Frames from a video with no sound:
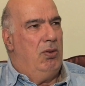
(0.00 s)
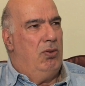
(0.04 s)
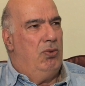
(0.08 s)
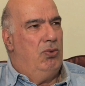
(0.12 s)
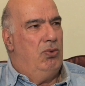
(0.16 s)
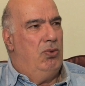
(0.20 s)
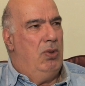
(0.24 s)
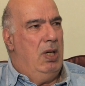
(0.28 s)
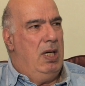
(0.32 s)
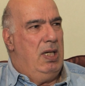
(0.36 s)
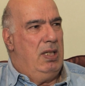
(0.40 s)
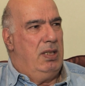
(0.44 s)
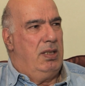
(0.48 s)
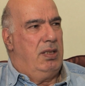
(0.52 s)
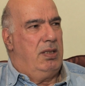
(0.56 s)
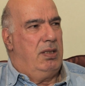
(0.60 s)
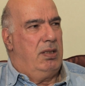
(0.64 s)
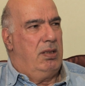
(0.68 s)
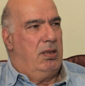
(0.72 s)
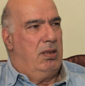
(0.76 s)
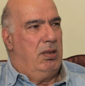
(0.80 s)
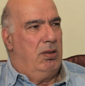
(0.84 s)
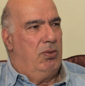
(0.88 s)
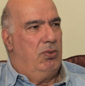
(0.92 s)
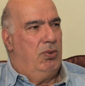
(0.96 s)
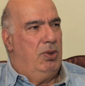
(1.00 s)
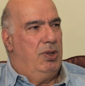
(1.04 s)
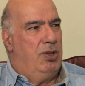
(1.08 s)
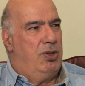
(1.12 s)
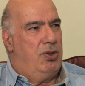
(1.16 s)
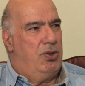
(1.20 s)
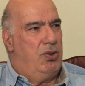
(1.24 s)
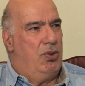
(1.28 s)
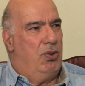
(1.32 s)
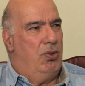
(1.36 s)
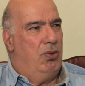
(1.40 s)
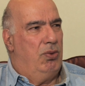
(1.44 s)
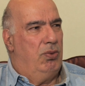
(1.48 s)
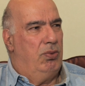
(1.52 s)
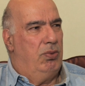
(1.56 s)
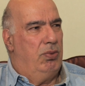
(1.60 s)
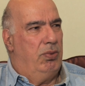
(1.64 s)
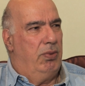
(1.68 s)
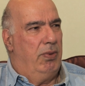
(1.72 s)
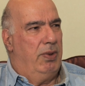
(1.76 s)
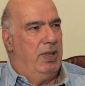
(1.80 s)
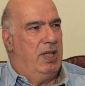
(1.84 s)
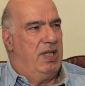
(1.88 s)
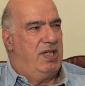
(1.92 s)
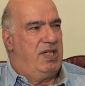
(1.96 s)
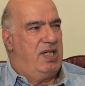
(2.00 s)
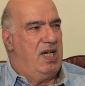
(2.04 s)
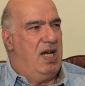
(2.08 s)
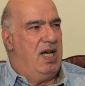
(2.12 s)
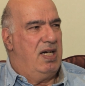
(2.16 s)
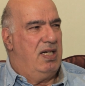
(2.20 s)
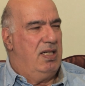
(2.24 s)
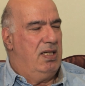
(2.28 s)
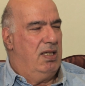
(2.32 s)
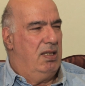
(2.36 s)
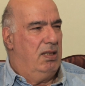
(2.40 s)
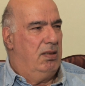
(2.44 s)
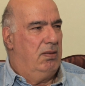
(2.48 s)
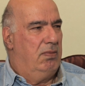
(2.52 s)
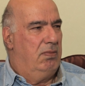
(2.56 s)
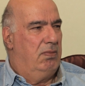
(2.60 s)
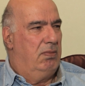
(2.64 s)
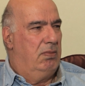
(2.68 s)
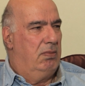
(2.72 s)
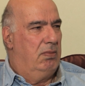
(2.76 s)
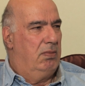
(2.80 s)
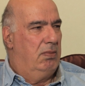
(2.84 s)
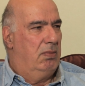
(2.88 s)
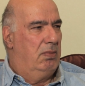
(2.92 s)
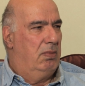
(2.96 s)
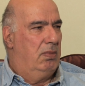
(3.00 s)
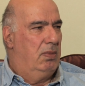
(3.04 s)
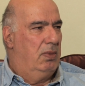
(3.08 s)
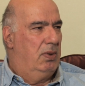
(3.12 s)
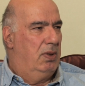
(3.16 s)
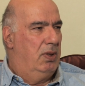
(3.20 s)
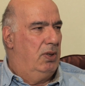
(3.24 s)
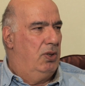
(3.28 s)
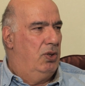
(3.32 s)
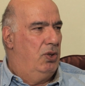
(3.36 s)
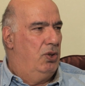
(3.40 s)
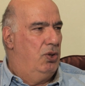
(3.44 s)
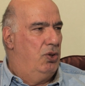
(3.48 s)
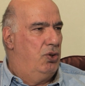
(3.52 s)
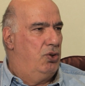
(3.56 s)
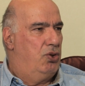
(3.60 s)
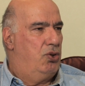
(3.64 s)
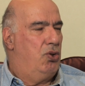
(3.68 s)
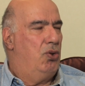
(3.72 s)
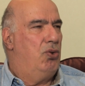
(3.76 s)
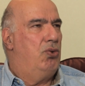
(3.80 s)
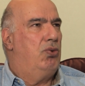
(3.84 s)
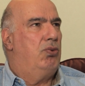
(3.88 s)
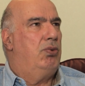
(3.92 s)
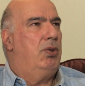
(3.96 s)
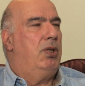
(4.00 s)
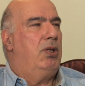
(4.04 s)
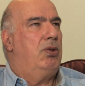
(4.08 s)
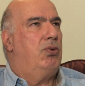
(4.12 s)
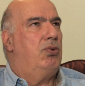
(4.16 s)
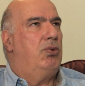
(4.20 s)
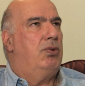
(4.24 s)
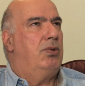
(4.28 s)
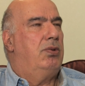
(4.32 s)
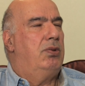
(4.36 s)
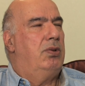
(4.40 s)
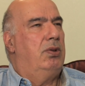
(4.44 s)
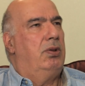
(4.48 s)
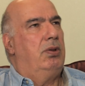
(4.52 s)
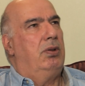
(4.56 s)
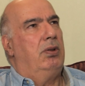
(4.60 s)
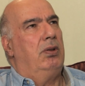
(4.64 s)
Once we saw the sun, so we could